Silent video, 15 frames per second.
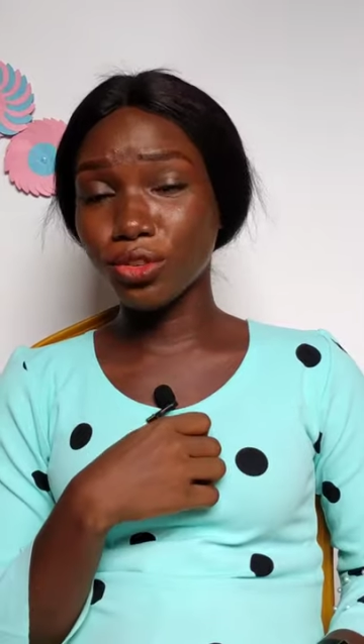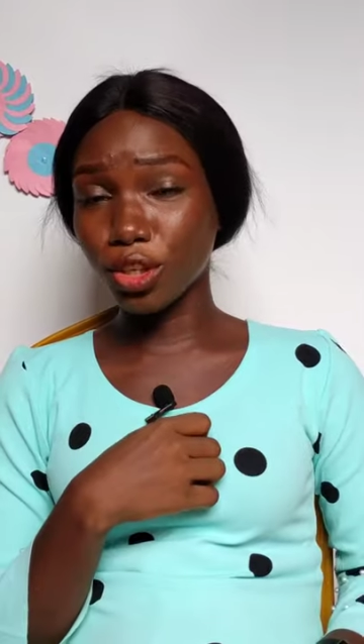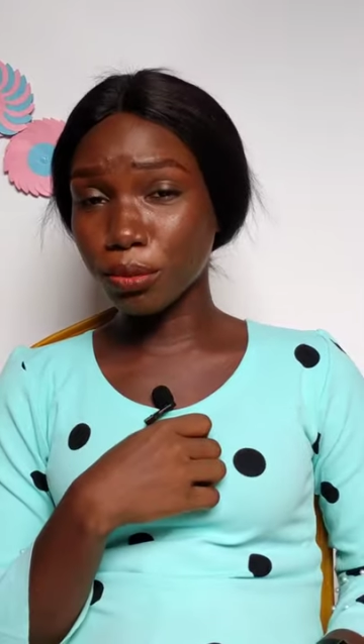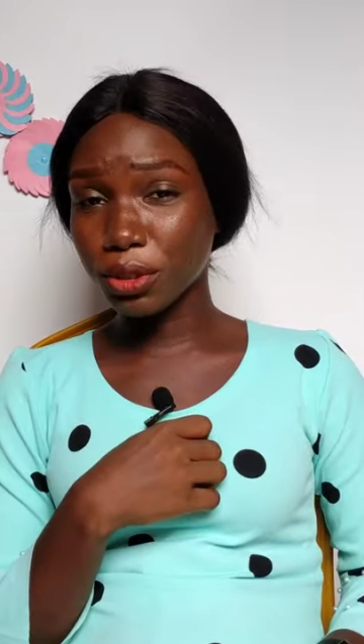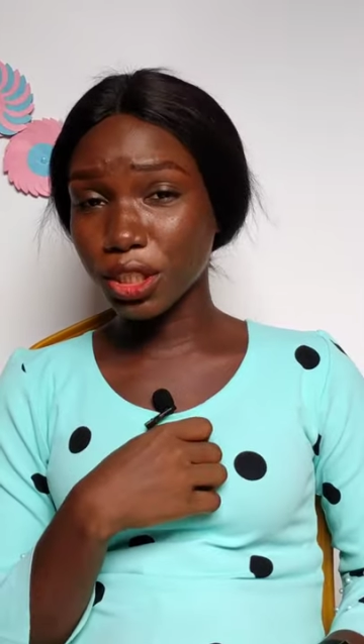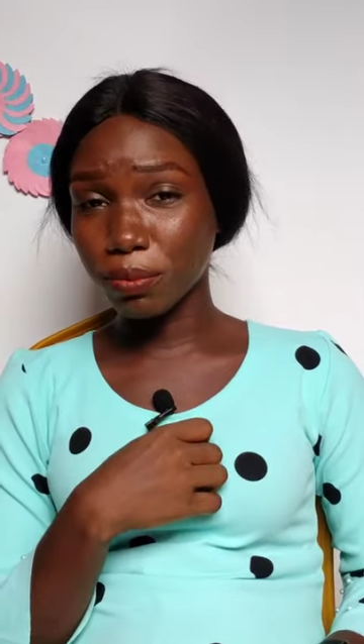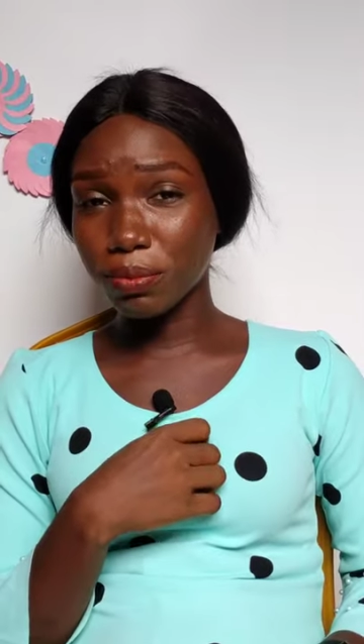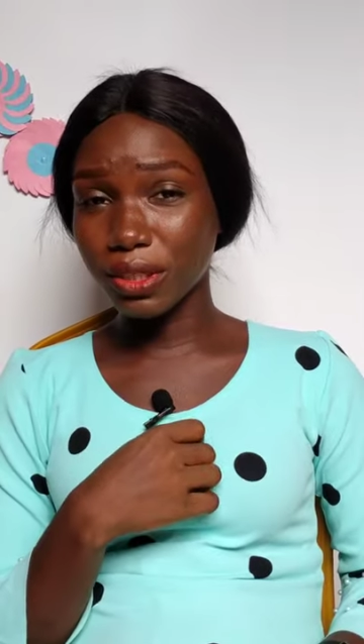
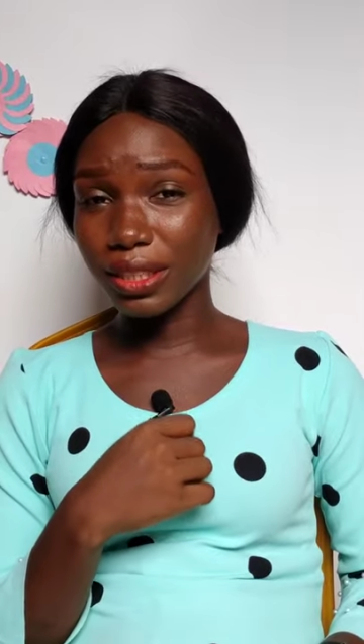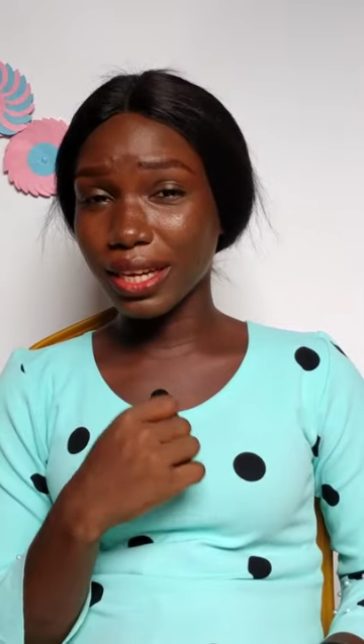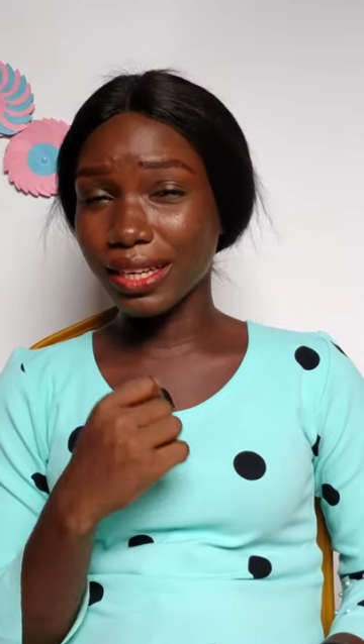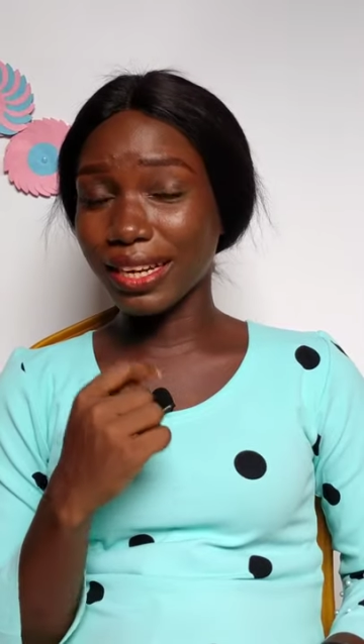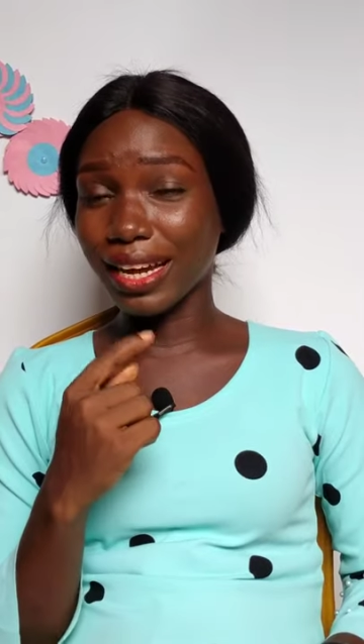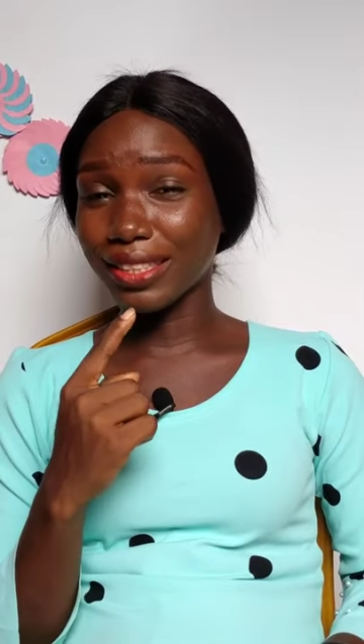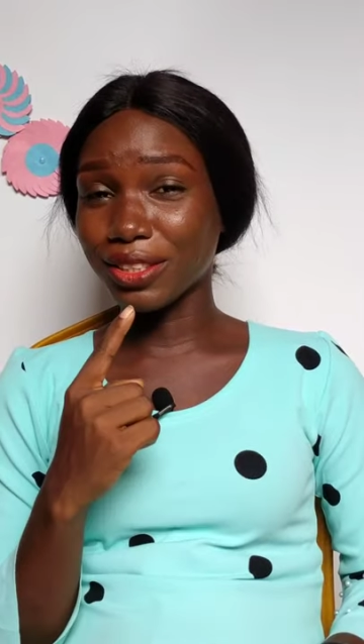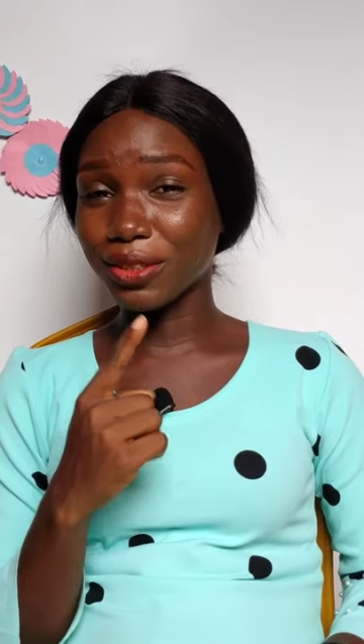dropshipping
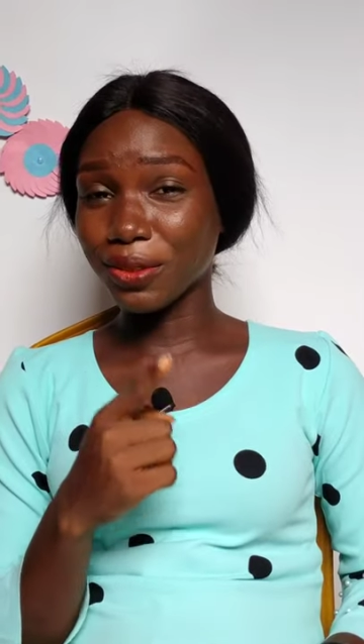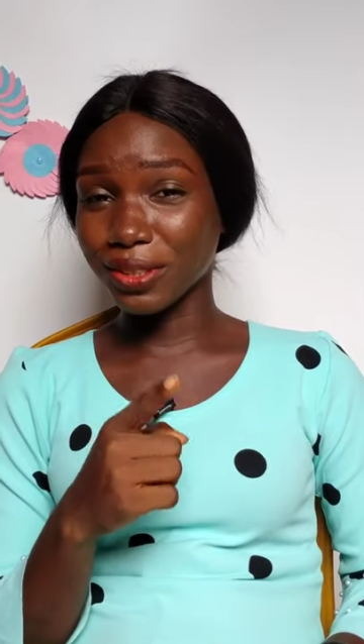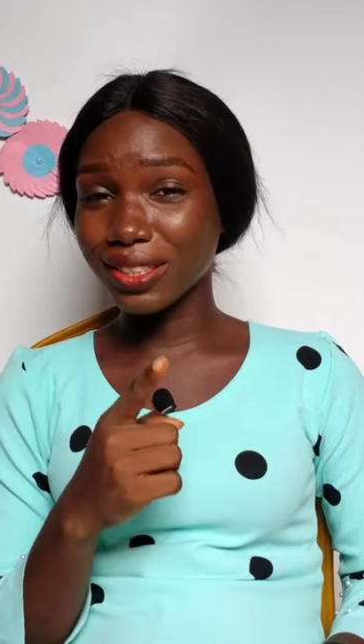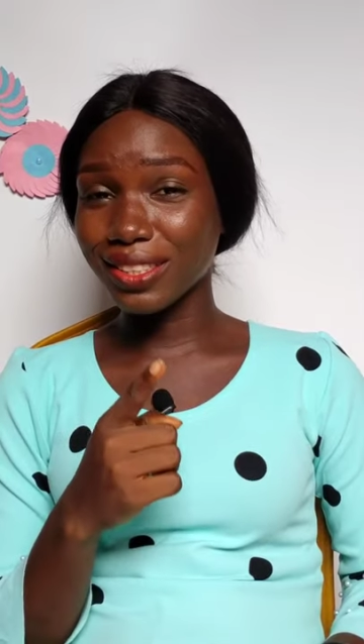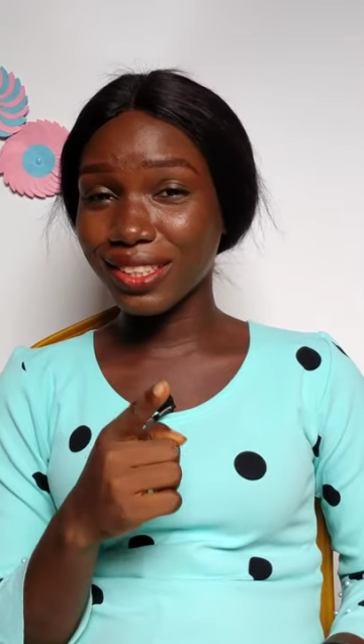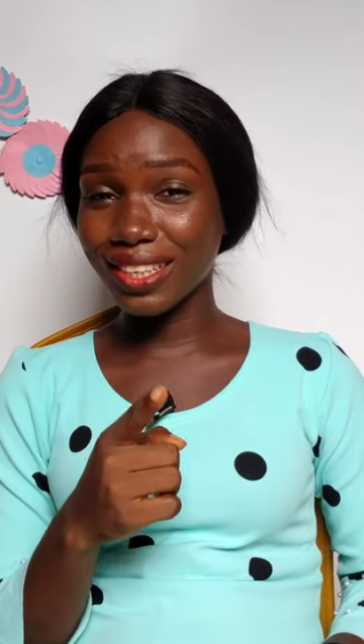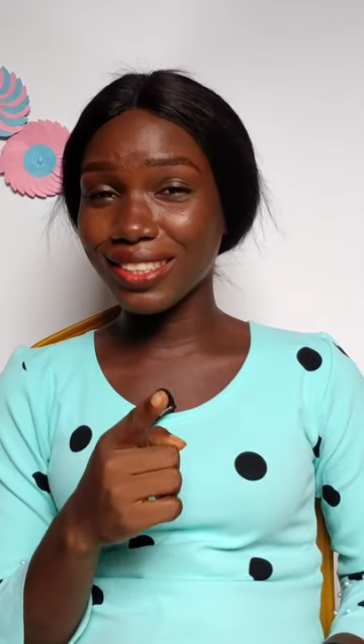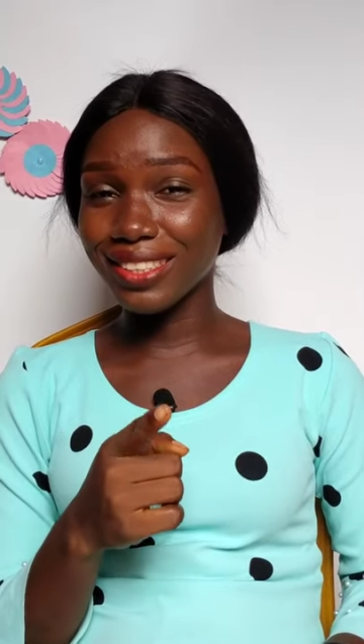and I
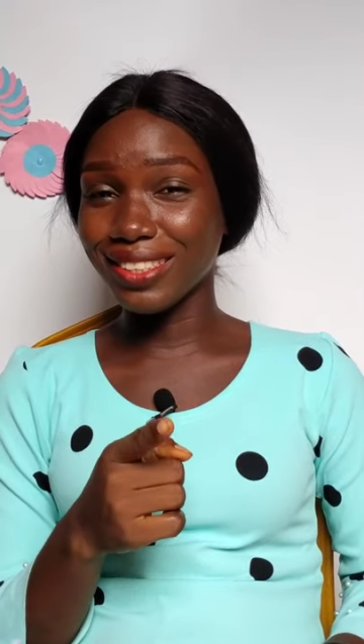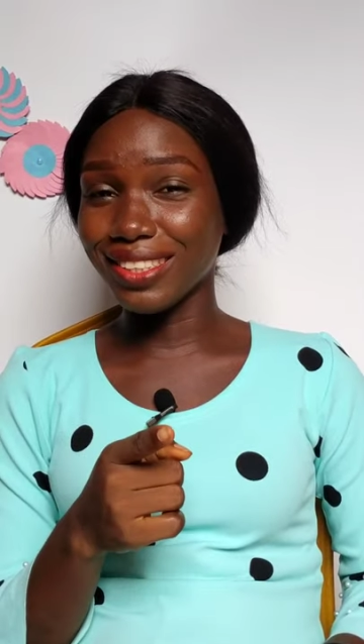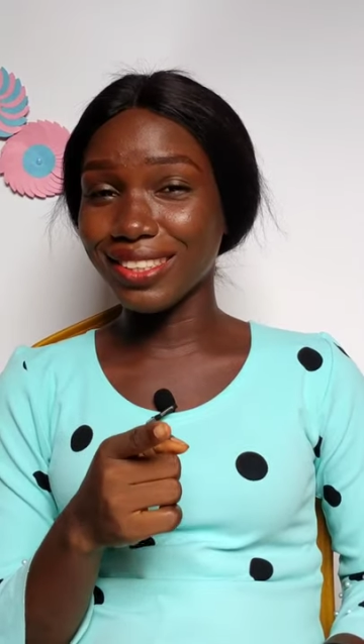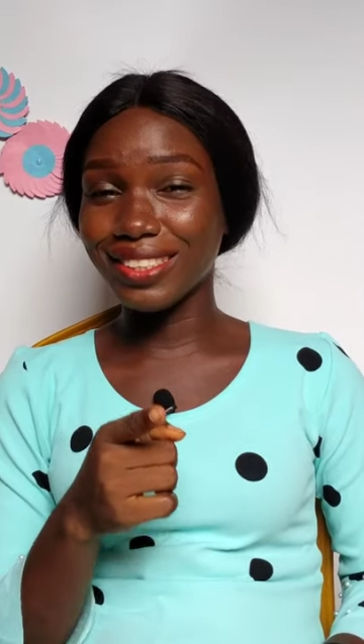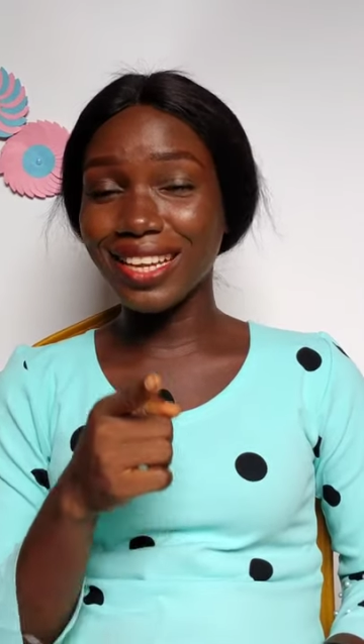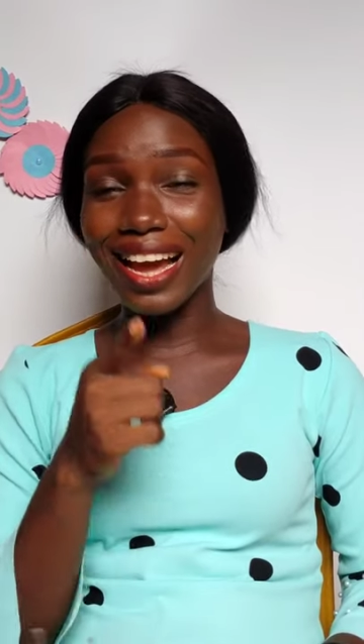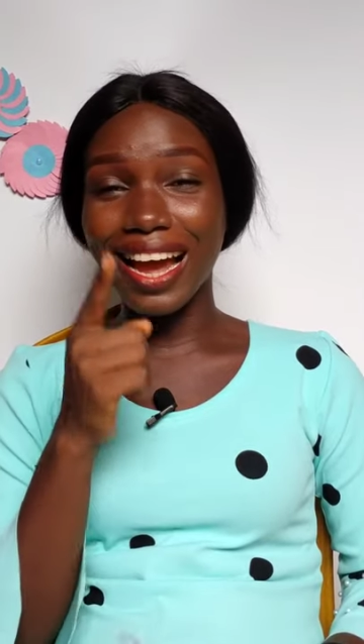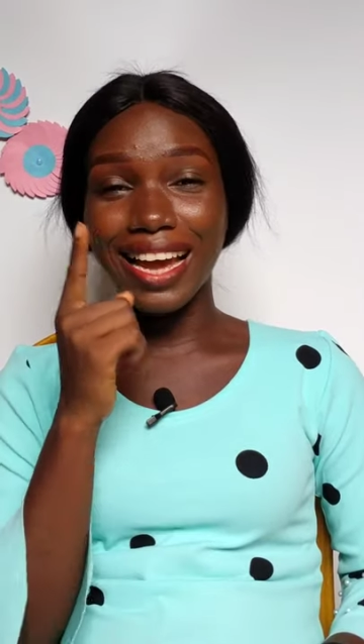succeeded in it,